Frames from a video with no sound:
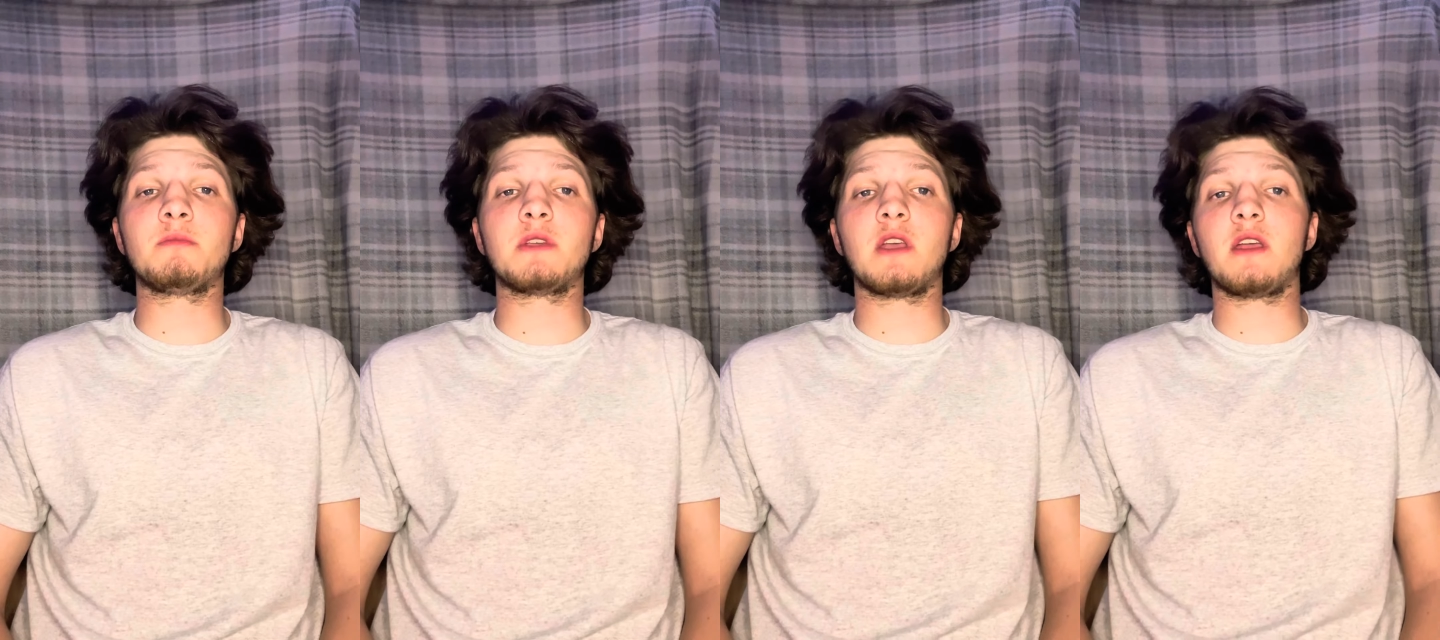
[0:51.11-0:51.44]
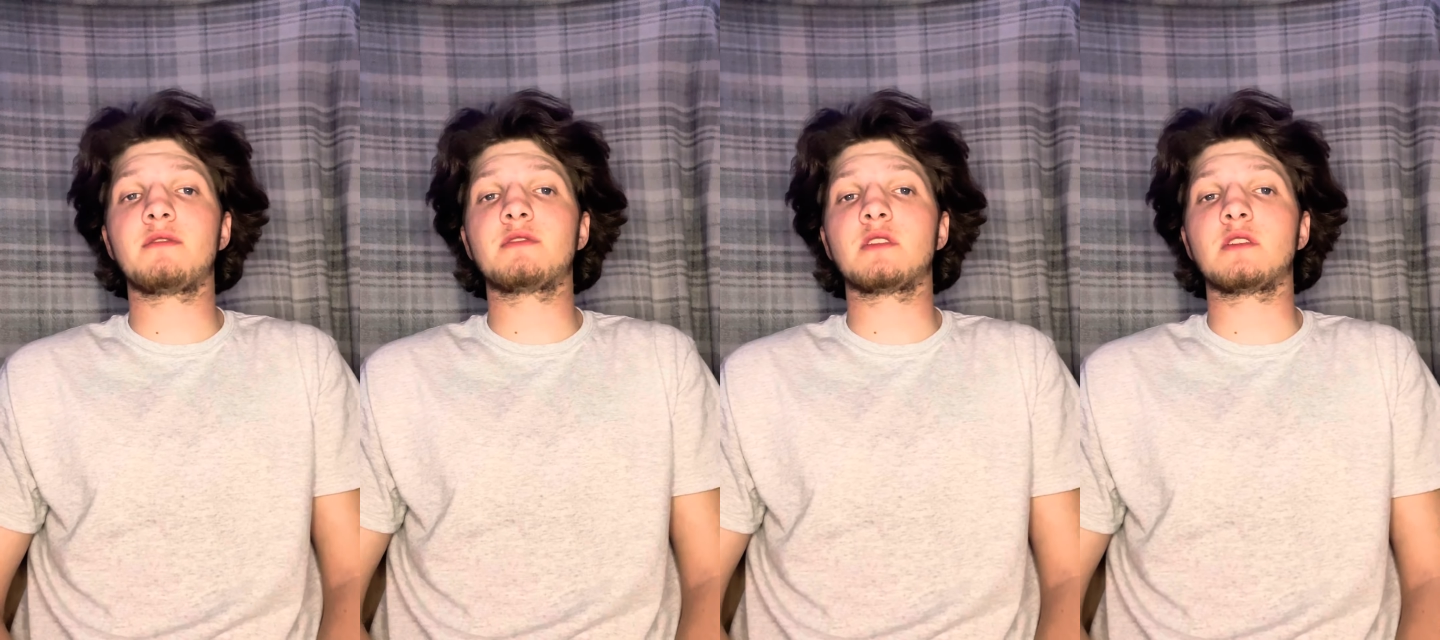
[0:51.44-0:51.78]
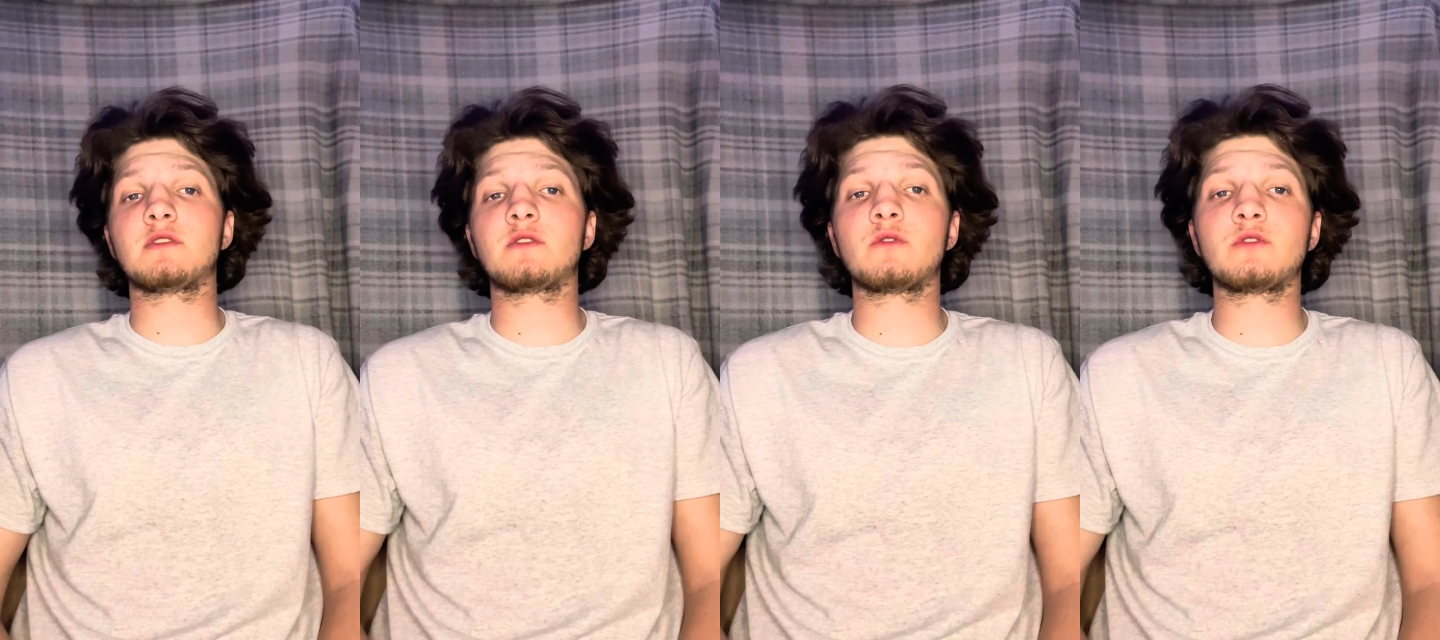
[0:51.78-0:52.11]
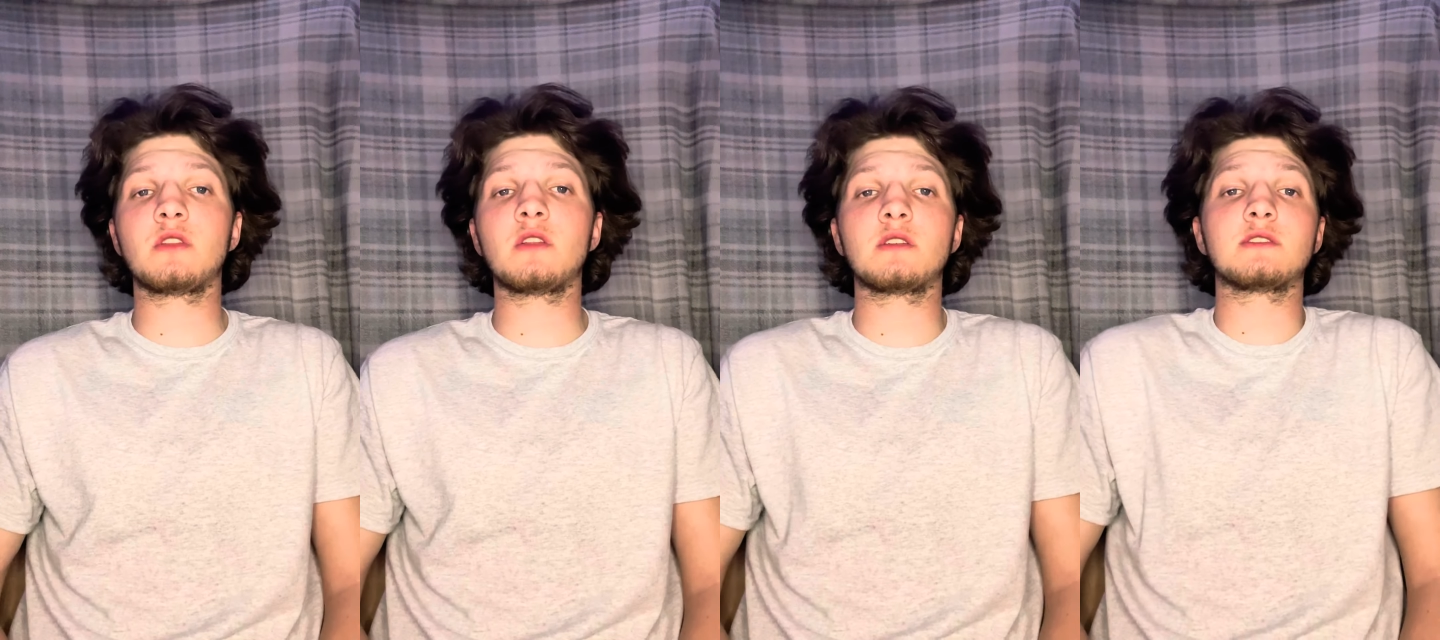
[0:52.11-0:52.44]
behaves in a
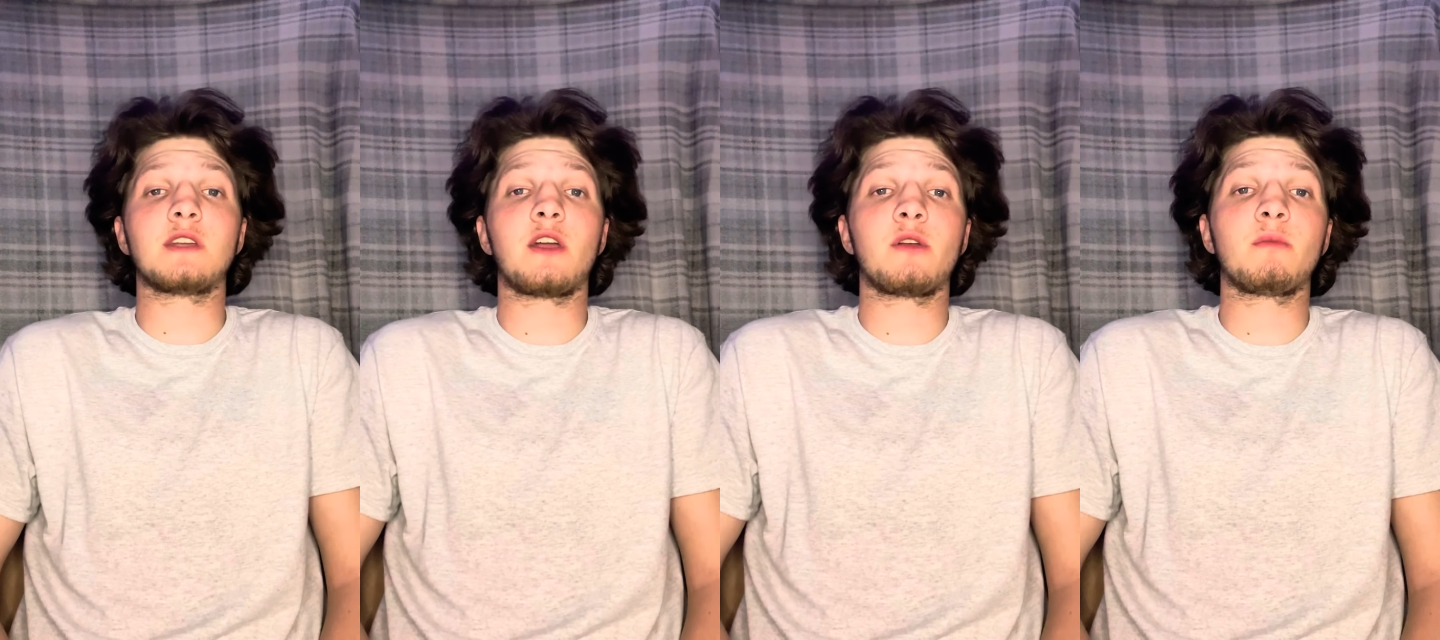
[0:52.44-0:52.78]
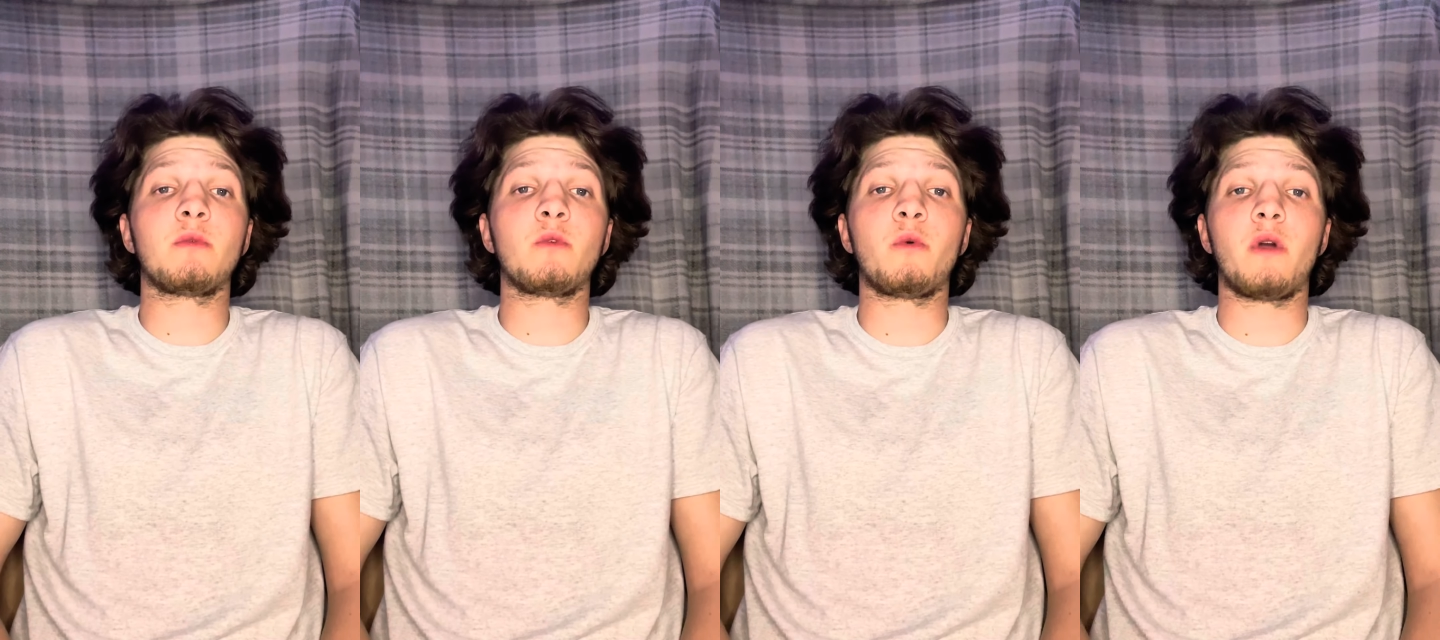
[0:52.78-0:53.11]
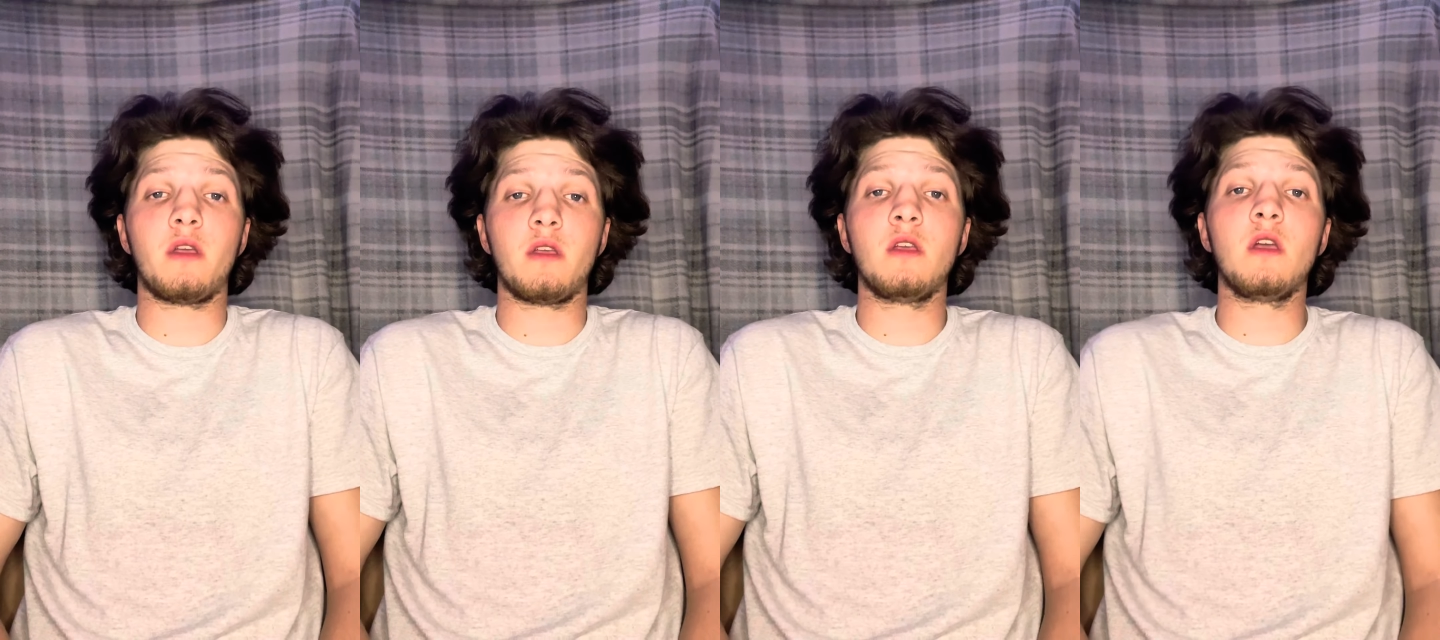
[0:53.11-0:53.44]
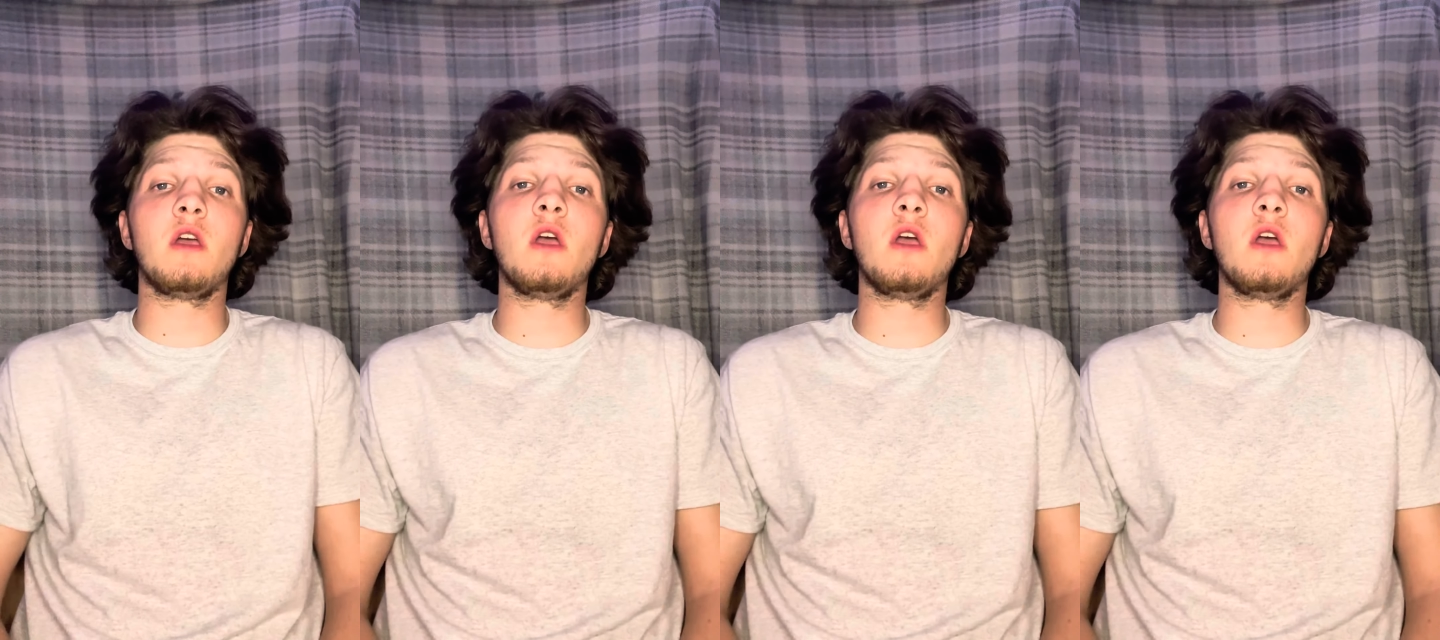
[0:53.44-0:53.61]
socially desirable way,